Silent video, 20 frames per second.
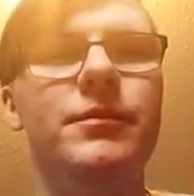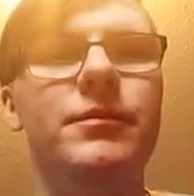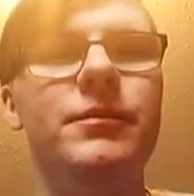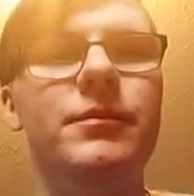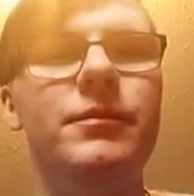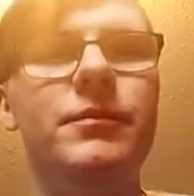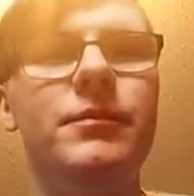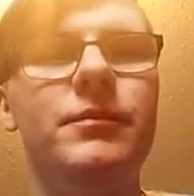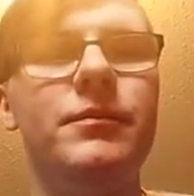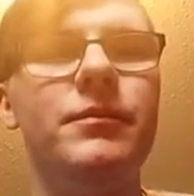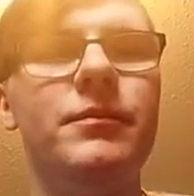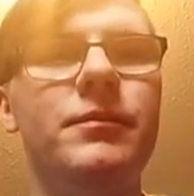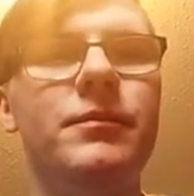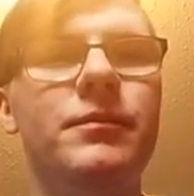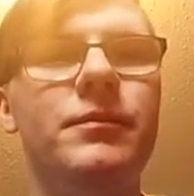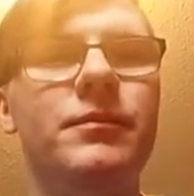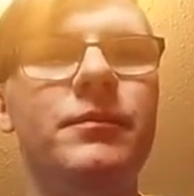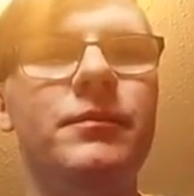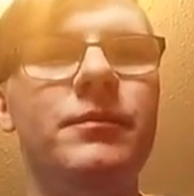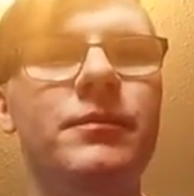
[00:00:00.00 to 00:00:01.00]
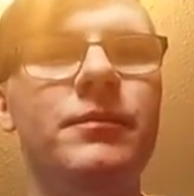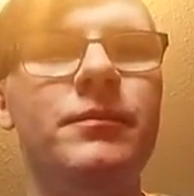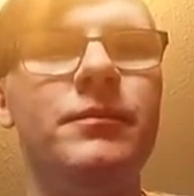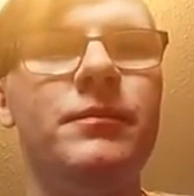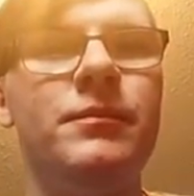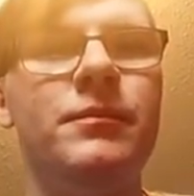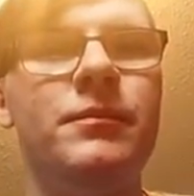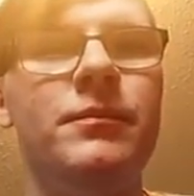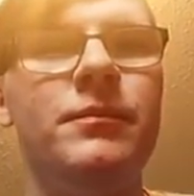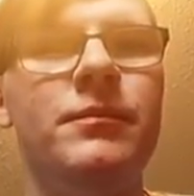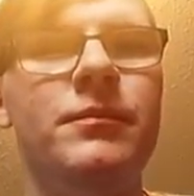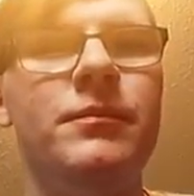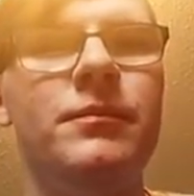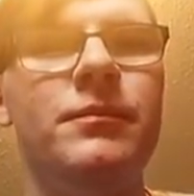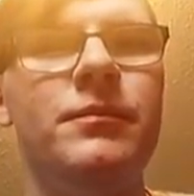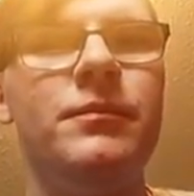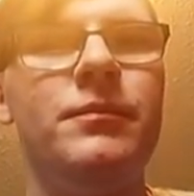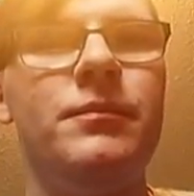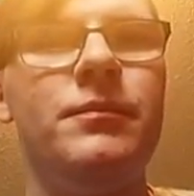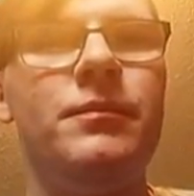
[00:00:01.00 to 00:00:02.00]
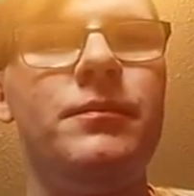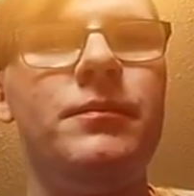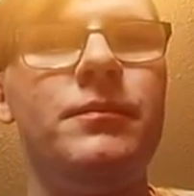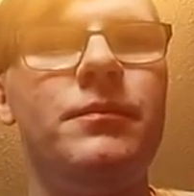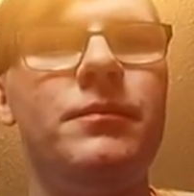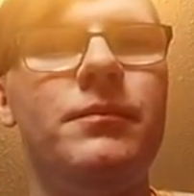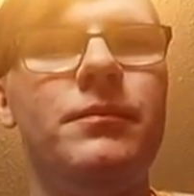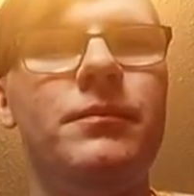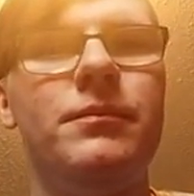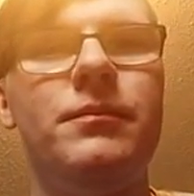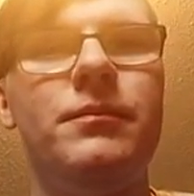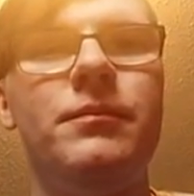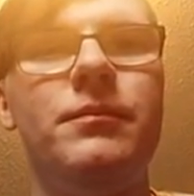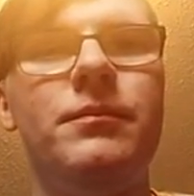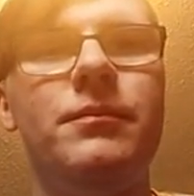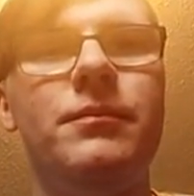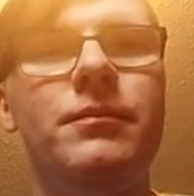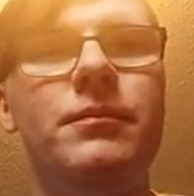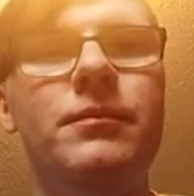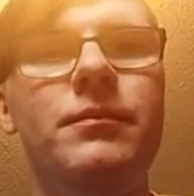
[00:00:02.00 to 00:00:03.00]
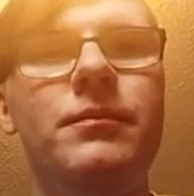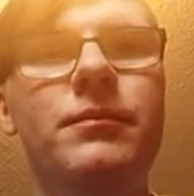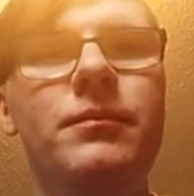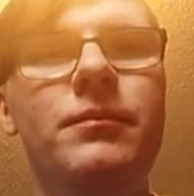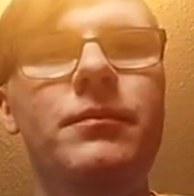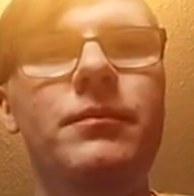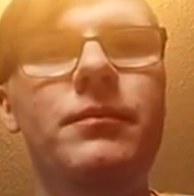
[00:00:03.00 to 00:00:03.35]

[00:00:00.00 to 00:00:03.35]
(no one is talking)